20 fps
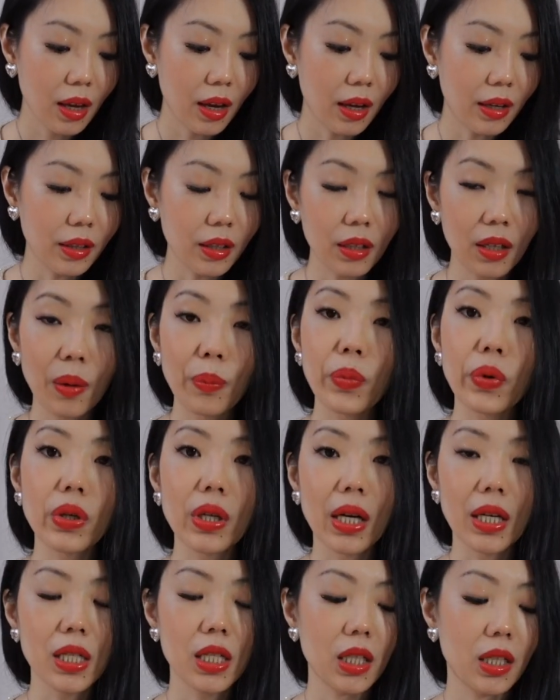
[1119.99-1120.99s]
And the number
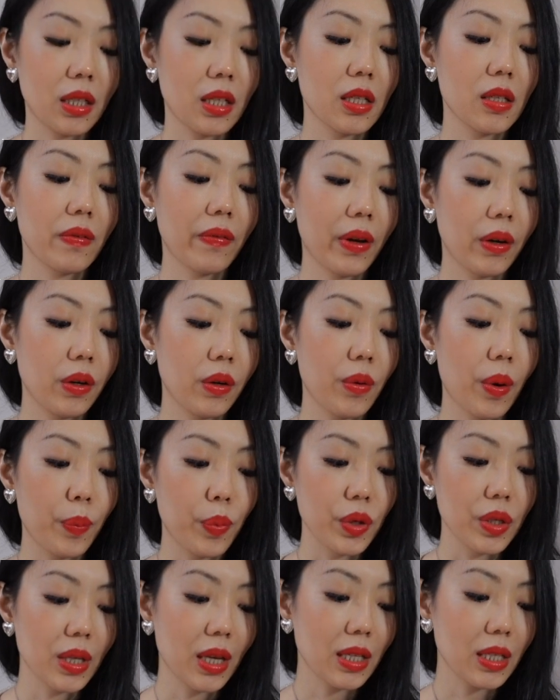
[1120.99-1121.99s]
19 is very
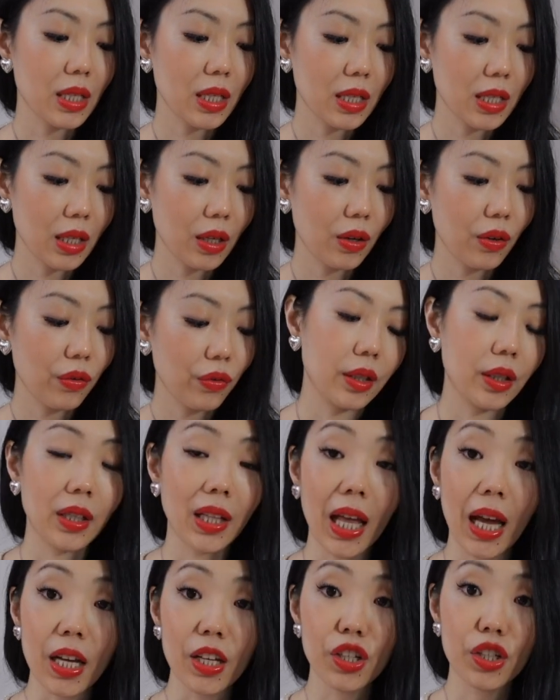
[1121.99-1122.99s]
representative. The
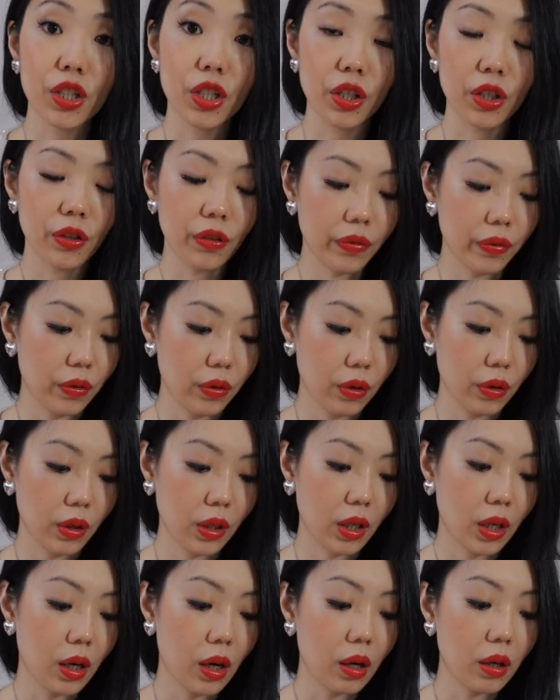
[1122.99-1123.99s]
last year for
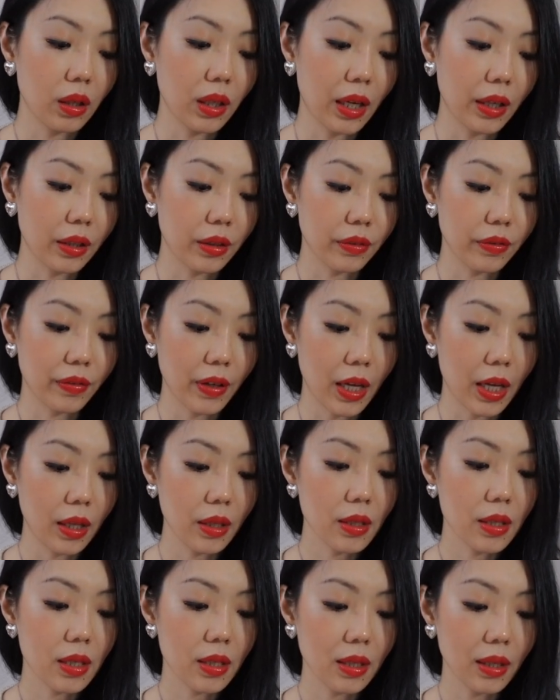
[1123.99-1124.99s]
Karl
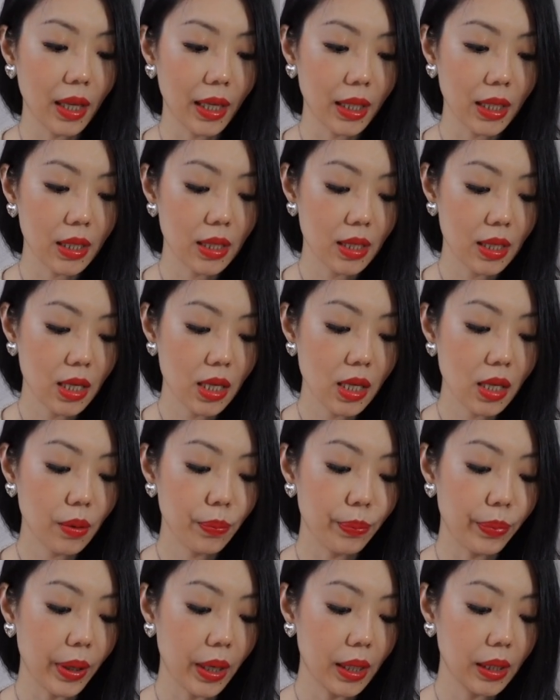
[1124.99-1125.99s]
Lagerfeld's
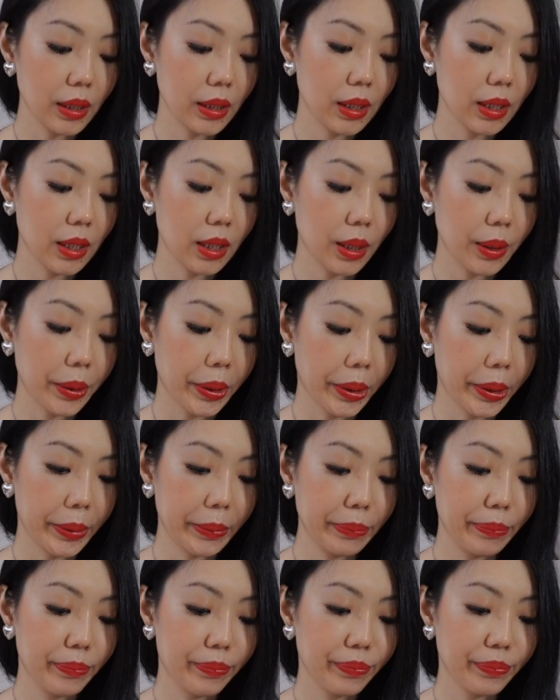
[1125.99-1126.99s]
legacy, but
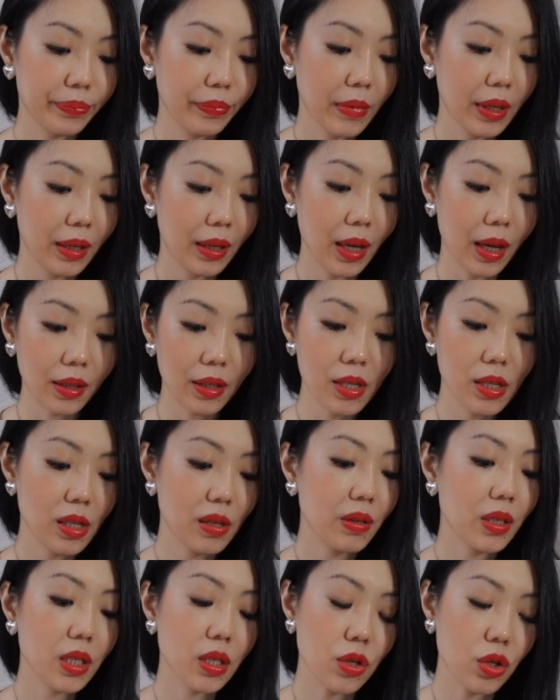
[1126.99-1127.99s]
um, yeah, these
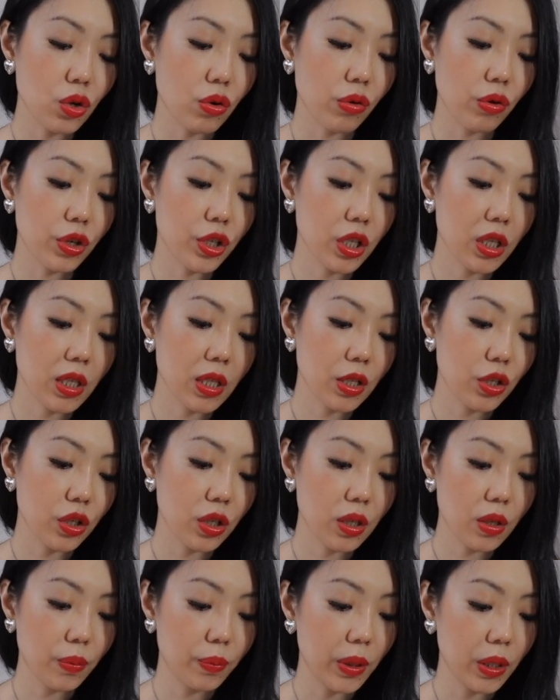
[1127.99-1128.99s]
earrings are gorgeous,
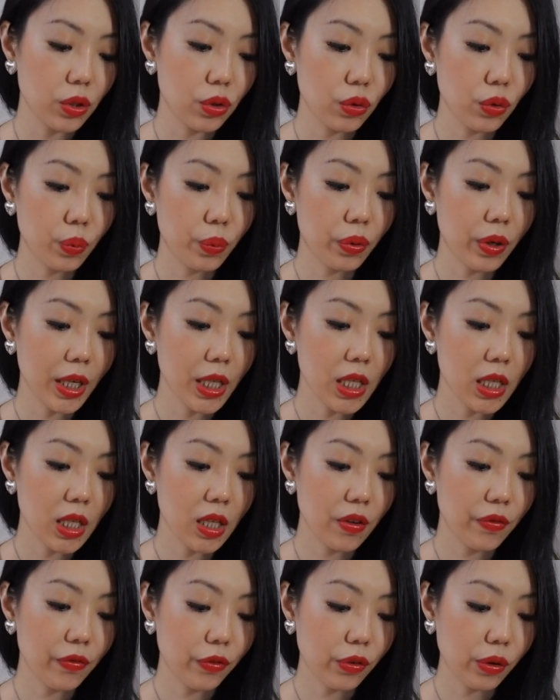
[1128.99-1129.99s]
just a bit too
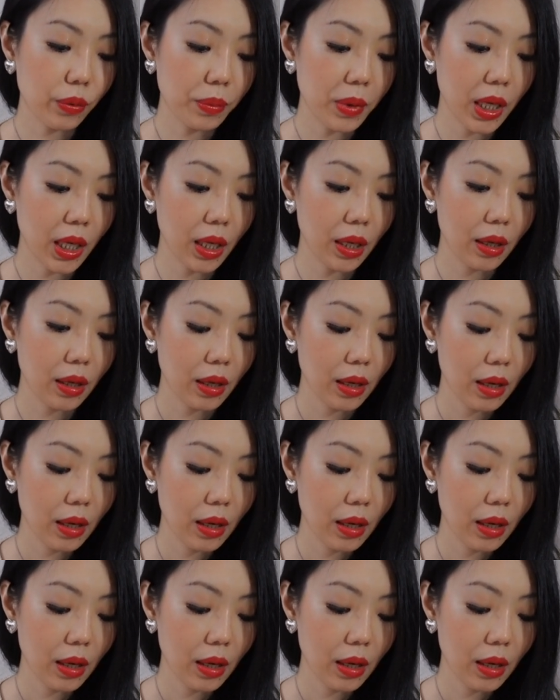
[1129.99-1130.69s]
pricey for me.